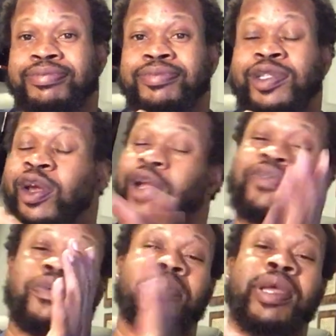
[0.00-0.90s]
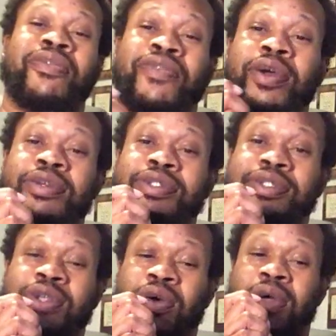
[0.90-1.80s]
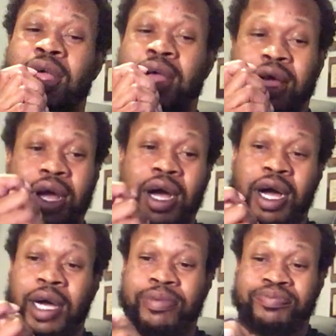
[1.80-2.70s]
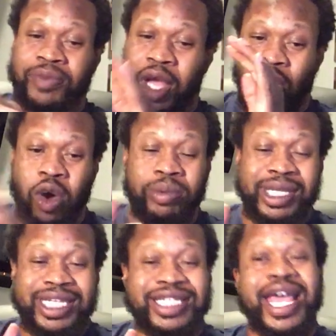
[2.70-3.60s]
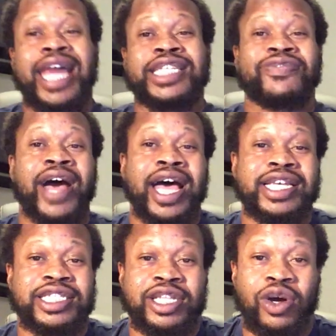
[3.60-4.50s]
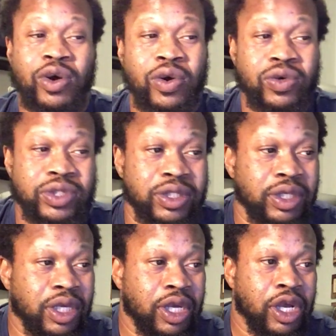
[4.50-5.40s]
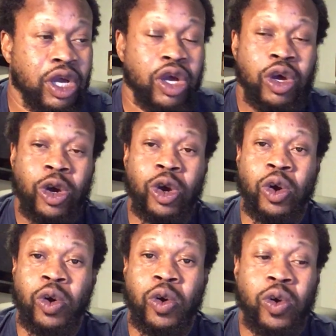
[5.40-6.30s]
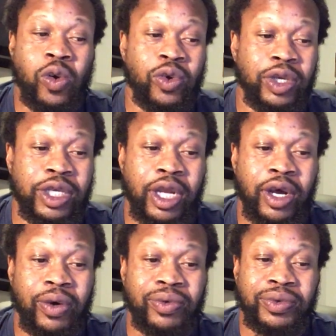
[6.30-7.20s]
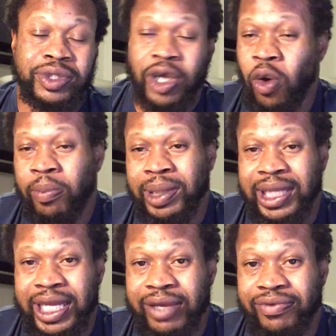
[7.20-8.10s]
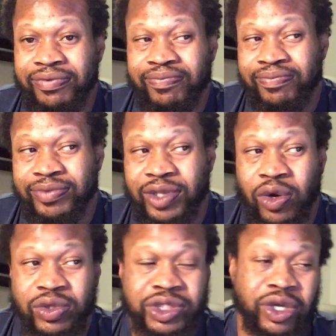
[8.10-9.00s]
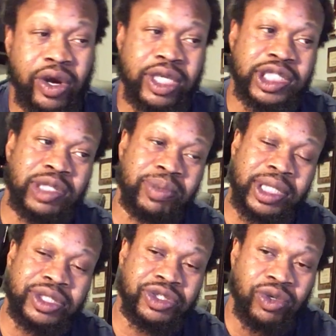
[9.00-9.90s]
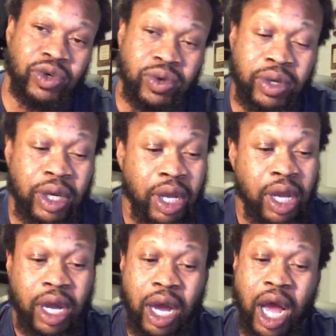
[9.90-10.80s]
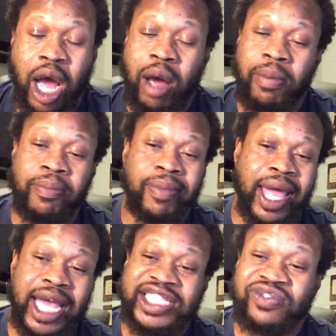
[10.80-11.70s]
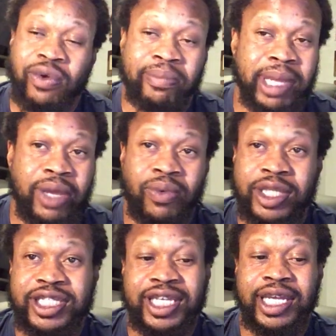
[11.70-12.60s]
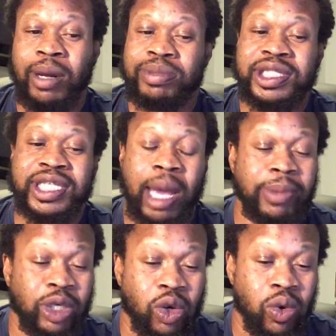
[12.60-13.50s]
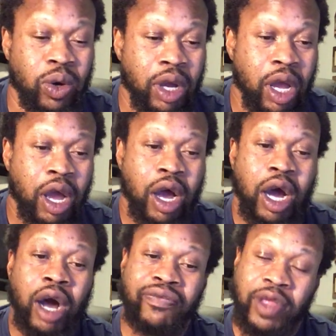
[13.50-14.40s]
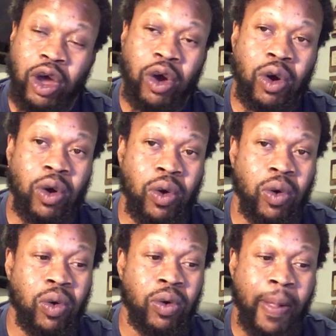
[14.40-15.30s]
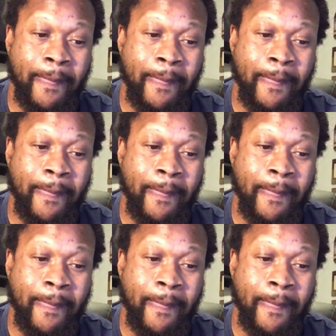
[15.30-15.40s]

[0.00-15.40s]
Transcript: You heard it from here first. So I hope this satisfies those who, you know, don't believe those charges to be true. As for me, once again, I'm skeptical of the whole